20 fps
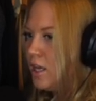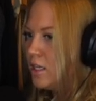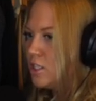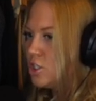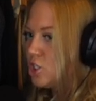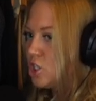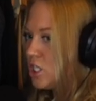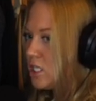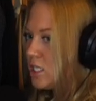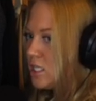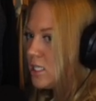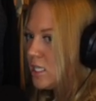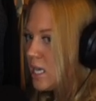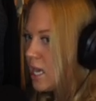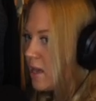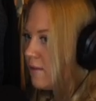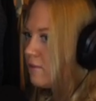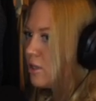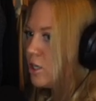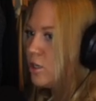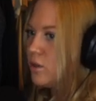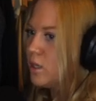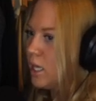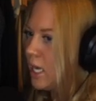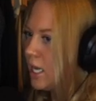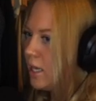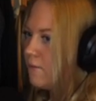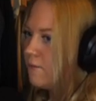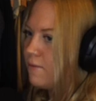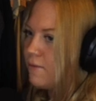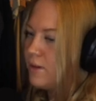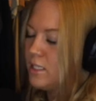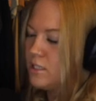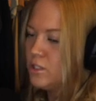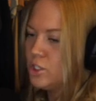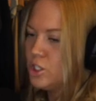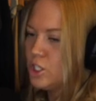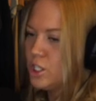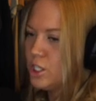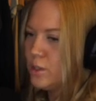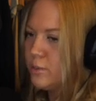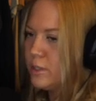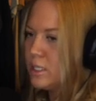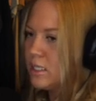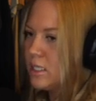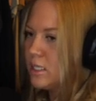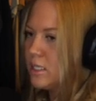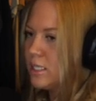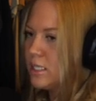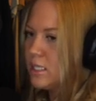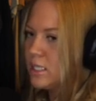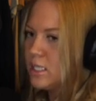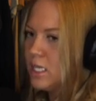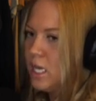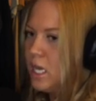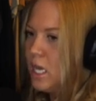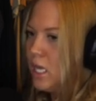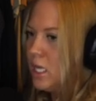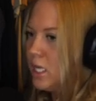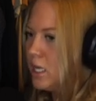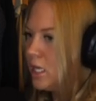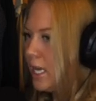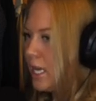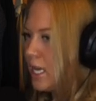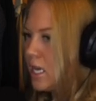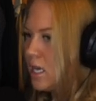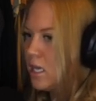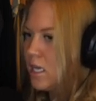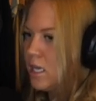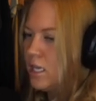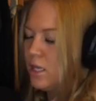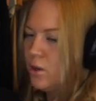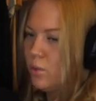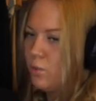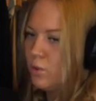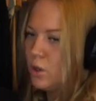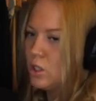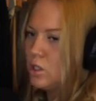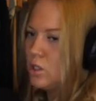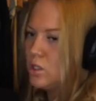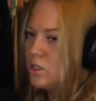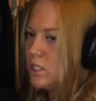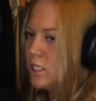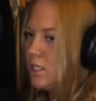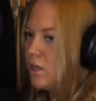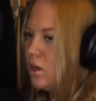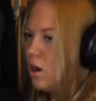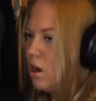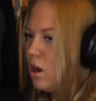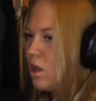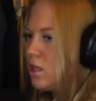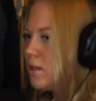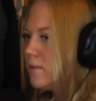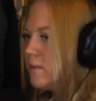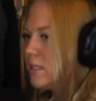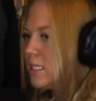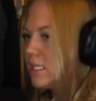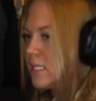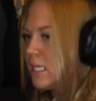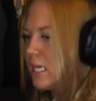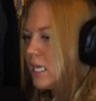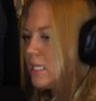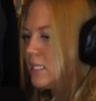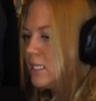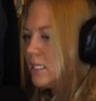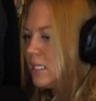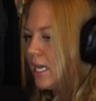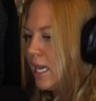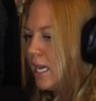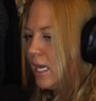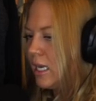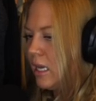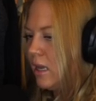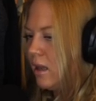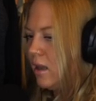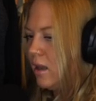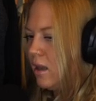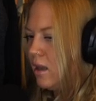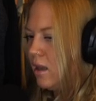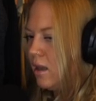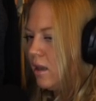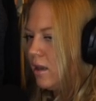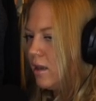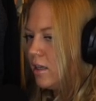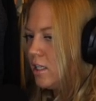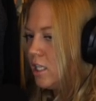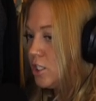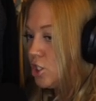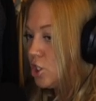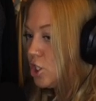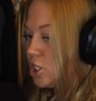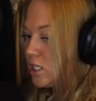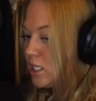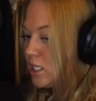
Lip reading: she saved their life and she was this light in the world and all of these things. And she